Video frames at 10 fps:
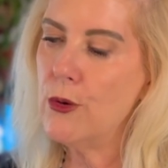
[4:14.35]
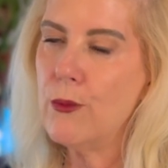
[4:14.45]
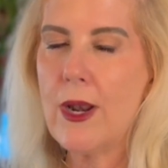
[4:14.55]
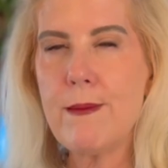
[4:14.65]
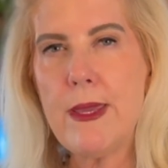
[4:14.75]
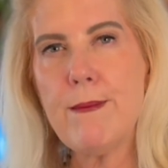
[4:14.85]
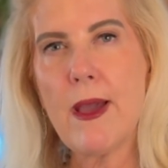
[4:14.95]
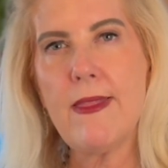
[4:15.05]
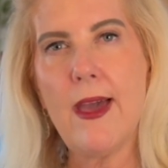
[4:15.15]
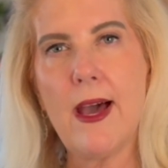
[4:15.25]
what I mean
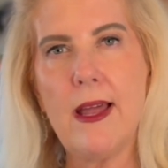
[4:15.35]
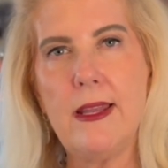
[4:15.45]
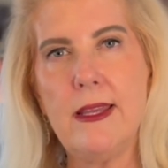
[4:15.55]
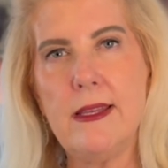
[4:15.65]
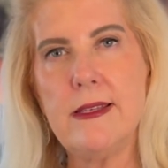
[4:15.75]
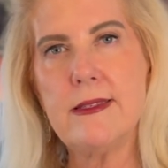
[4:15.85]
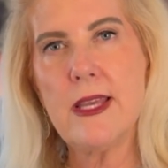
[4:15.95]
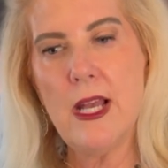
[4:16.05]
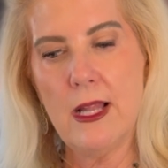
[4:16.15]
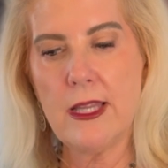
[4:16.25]
by that is,
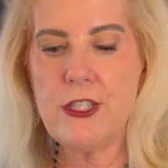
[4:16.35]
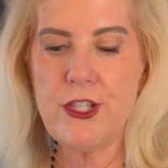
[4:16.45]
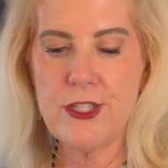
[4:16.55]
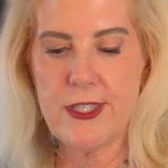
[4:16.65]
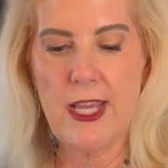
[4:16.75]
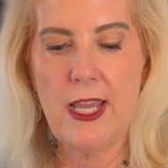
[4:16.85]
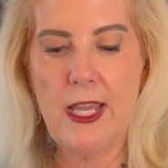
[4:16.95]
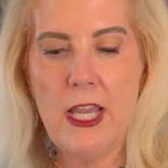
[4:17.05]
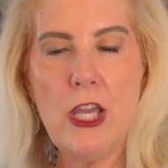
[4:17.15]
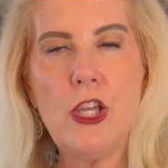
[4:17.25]
let's just
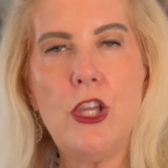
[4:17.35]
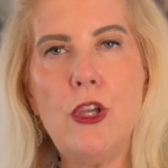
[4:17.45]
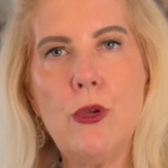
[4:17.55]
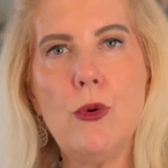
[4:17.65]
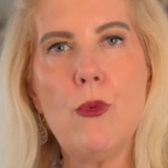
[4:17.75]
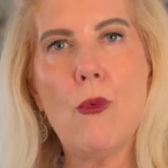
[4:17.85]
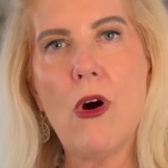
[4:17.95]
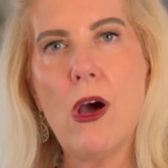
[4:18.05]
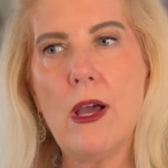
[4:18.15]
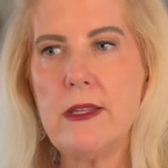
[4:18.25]
say you
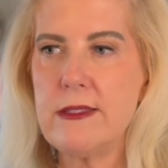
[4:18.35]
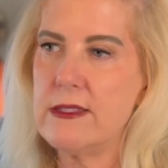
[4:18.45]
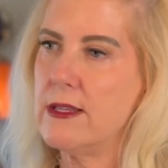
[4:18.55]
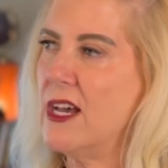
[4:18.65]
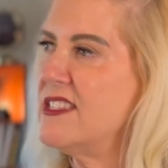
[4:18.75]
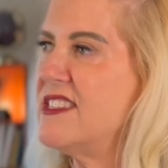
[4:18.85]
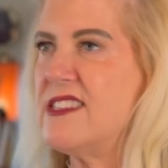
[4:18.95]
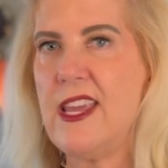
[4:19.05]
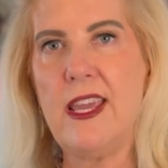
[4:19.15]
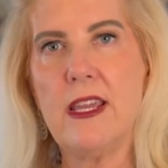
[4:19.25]
want a
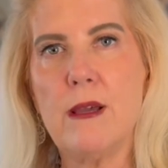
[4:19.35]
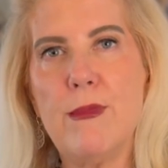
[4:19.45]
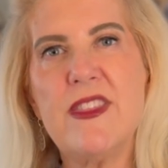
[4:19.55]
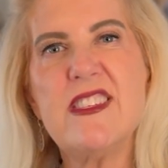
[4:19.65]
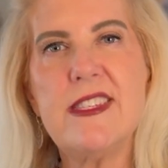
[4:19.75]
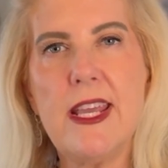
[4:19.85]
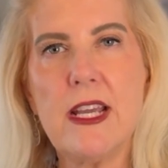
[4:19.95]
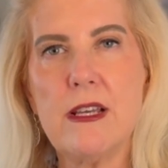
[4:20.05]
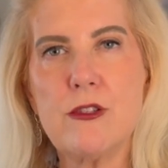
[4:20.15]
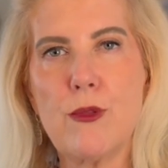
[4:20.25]
steak, but the steak
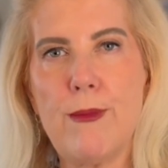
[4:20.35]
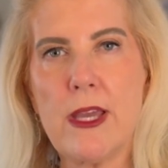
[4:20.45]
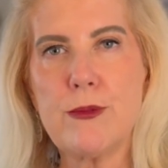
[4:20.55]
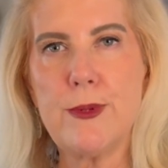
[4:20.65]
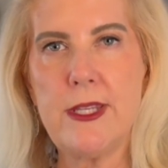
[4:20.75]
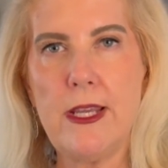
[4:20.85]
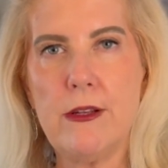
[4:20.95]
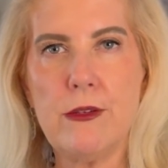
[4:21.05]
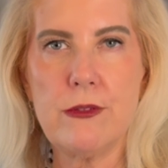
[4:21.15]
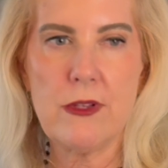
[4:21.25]
comes with mashed
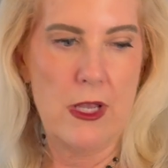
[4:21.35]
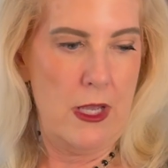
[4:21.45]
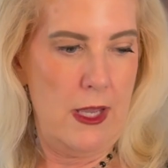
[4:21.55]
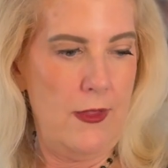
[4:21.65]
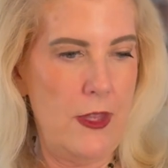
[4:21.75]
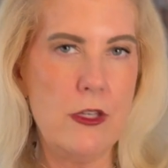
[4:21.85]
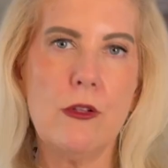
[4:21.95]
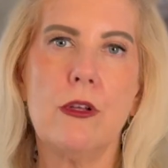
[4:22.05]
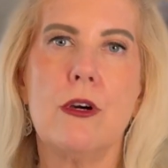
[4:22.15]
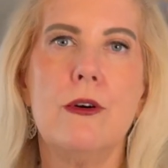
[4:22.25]
potatoes. And then you
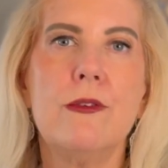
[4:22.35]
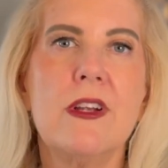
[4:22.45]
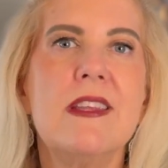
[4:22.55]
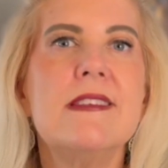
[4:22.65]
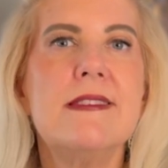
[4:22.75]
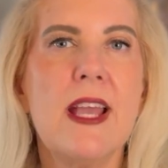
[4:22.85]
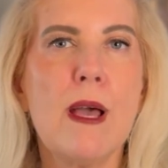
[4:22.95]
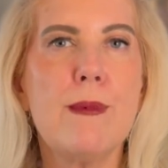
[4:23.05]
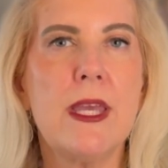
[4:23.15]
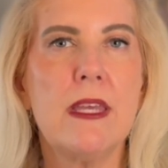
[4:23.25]
look over and the
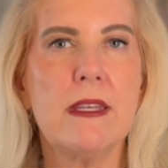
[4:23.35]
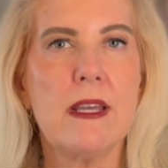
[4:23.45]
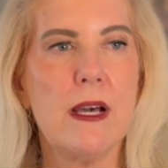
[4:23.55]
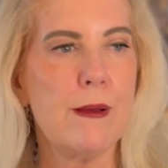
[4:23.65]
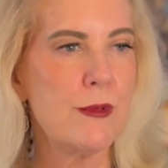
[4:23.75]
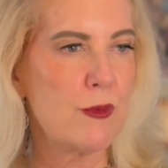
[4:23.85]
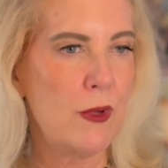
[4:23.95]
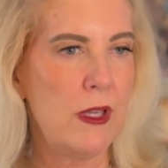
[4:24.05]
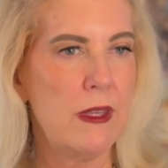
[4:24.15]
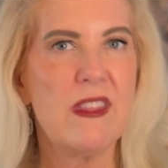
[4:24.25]
salmon comes
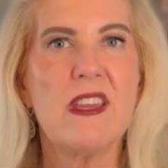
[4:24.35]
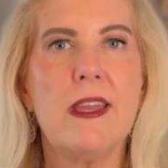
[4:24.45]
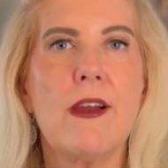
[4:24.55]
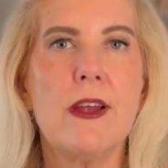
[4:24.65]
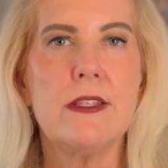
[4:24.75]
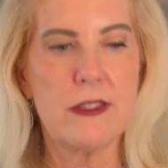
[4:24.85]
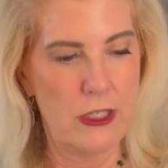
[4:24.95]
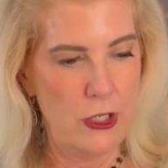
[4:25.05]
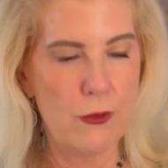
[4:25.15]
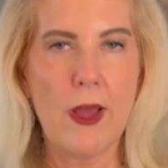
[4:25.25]
with carrots.
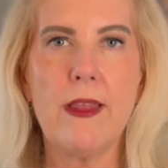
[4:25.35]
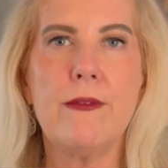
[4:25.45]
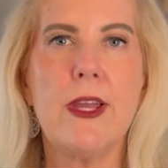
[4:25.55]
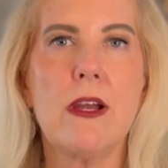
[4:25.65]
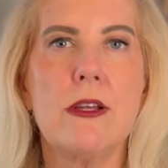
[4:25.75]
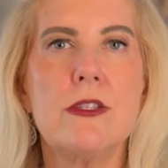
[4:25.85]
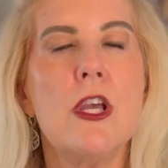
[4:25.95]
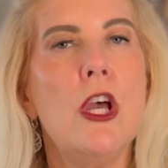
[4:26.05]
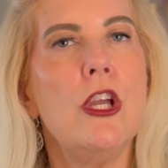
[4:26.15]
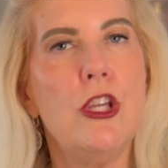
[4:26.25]
You'd rather have carrots.
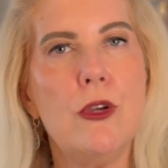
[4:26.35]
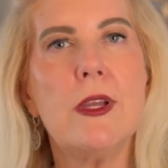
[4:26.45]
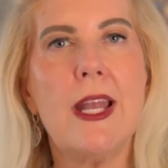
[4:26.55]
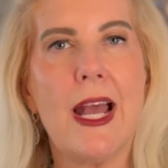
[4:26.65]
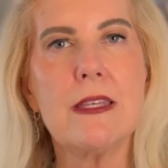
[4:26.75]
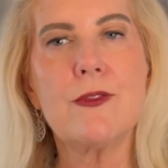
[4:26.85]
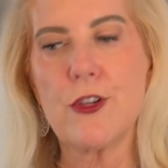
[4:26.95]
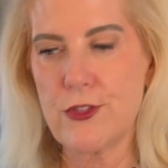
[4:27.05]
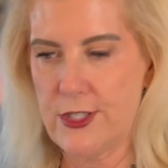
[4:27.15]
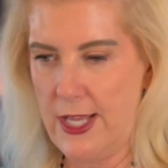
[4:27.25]
You can ask for
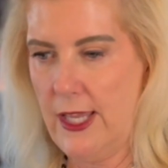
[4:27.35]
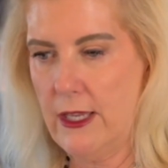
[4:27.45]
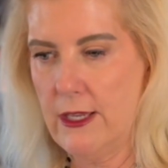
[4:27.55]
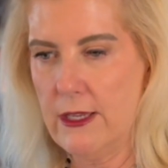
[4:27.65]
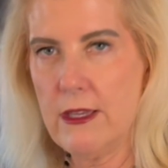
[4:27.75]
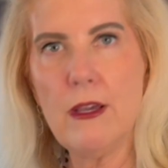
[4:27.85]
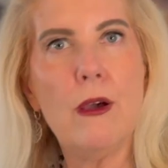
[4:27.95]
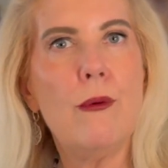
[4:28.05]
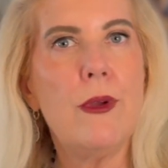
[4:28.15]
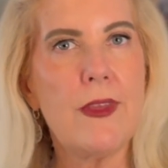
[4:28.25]
your steak
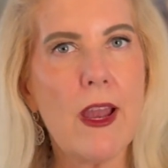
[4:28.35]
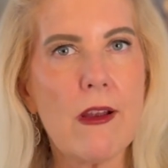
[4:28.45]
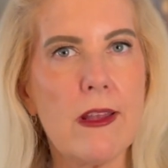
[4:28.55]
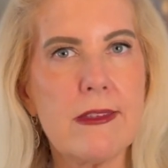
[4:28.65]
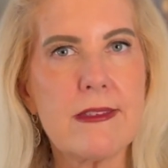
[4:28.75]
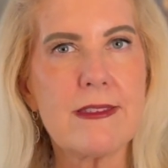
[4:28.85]
with carrots.